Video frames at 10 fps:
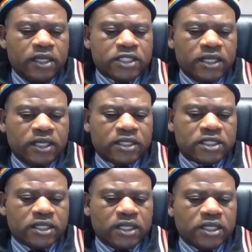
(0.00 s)
Each
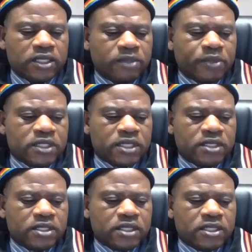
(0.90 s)
lecture
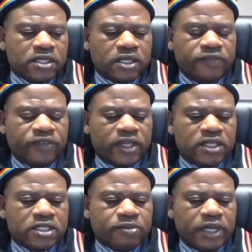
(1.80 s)
represents a
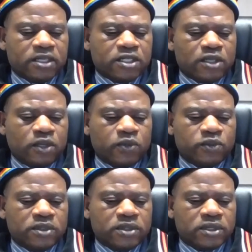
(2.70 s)
significant
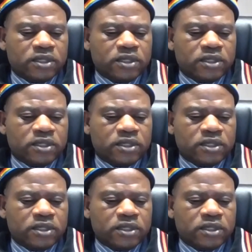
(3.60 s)
milestone